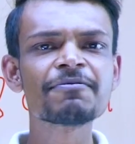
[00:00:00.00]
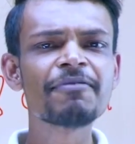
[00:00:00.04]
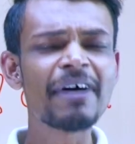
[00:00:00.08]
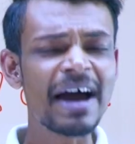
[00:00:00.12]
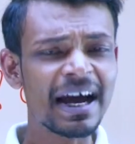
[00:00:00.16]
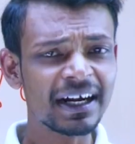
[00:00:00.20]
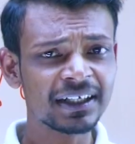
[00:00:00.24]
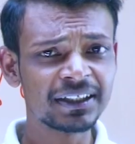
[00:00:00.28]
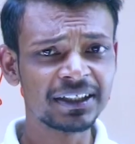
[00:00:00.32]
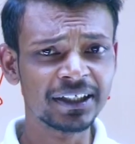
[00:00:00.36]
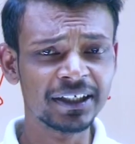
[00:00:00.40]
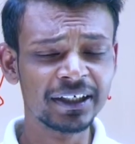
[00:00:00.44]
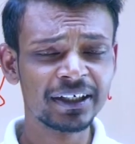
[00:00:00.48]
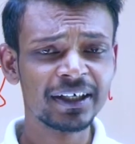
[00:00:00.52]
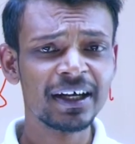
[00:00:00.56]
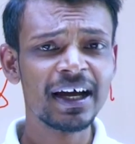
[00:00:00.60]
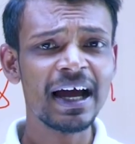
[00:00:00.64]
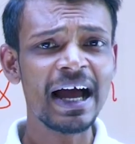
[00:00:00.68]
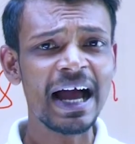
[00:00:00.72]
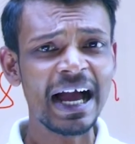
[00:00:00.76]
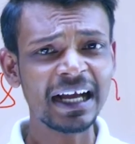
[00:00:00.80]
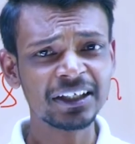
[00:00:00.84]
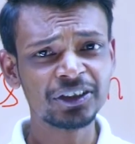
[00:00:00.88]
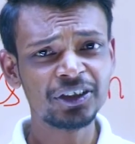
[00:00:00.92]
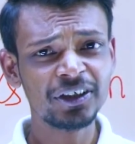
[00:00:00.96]
factor
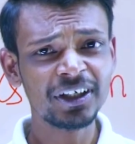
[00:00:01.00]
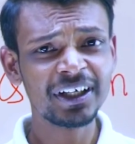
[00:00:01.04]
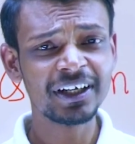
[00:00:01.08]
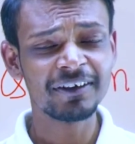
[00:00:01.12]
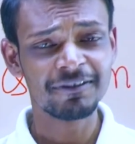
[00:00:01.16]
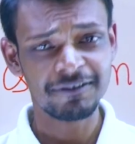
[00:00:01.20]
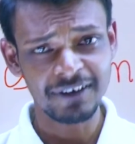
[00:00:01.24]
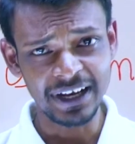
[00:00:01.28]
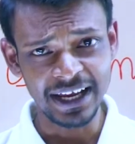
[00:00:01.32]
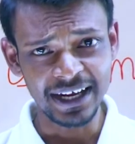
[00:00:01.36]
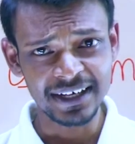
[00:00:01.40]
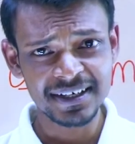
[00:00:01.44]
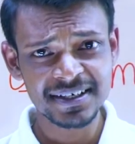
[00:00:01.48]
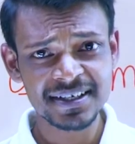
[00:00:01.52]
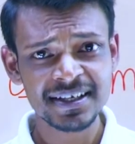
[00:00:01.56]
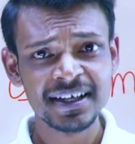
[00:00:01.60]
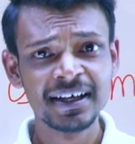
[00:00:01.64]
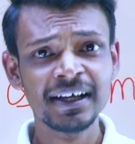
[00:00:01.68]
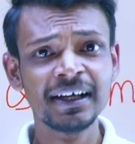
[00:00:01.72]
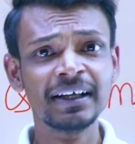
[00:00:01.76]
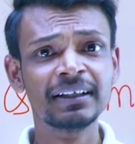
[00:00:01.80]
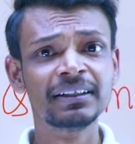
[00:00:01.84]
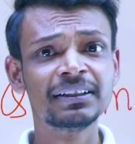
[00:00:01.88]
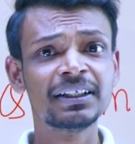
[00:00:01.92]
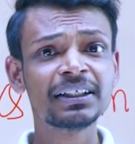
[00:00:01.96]
actually reflects
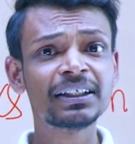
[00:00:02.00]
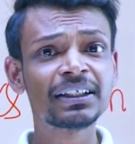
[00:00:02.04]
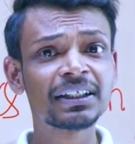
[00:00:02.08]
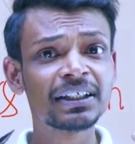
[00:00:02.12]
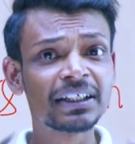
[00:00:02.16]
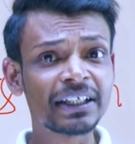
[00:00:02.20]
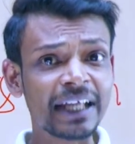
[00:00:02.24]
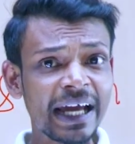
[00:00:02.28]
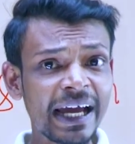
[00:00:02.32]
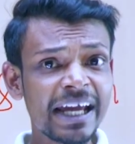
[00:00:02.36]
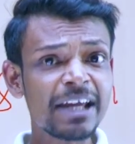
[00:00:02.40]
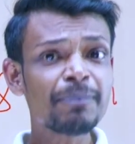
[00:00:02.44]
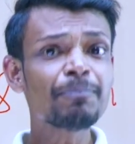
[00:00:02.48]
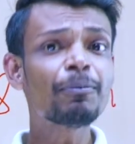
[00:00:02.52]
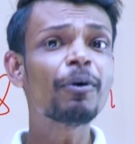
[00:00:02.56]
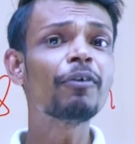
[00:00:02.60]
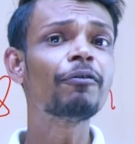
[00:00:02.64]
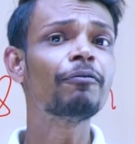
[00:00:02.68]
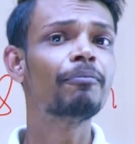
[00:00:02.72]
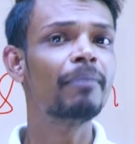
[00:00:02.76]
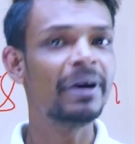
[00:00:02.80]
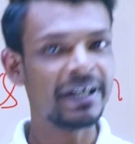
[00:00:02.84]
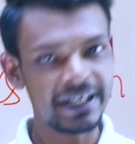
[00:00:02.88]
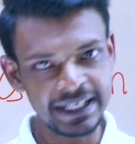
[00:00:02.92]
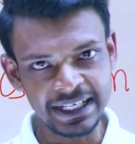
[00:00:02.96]
the type
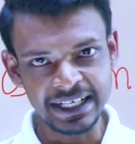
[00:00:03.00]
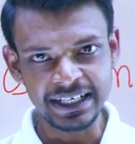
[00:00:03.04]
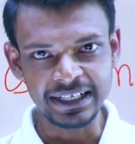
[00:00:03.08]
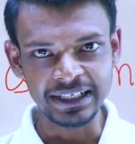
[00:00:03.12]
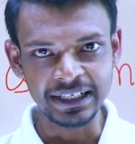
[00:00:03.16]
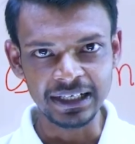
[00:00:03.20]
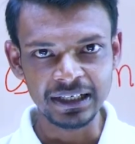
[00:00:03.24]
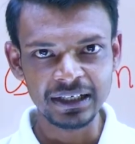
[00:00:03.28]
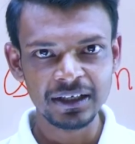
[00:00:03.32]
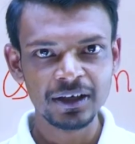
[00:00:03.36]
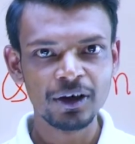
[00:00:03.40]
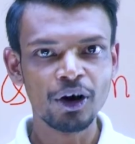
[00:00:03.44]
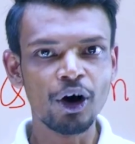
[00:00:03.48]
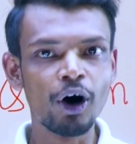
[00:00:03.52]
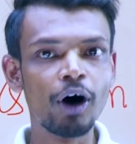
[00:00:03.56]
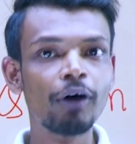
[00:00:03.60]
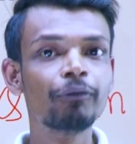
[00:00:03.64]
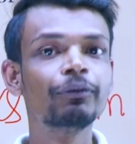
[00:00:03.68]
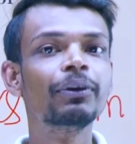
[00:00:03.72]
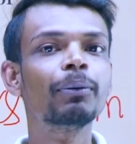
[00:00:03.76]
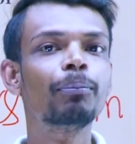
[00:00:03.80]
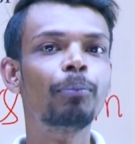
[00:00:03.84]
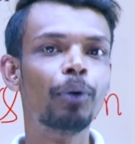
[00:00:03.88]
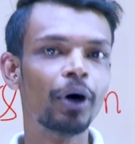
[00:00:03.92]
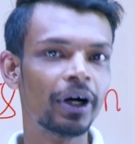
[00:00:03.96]
of material
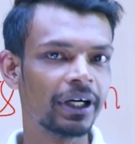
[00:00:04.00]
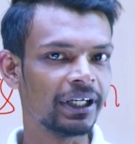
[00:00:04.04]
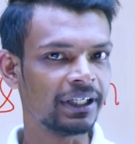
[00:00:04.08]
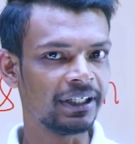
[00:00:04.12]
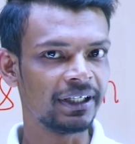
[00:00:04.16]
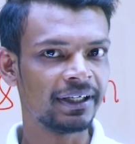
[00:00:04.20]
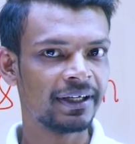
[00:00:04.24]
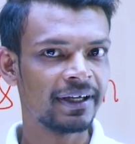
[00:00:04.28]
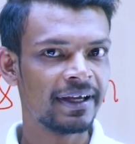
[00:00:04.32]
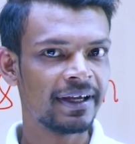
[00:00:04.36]
of the body.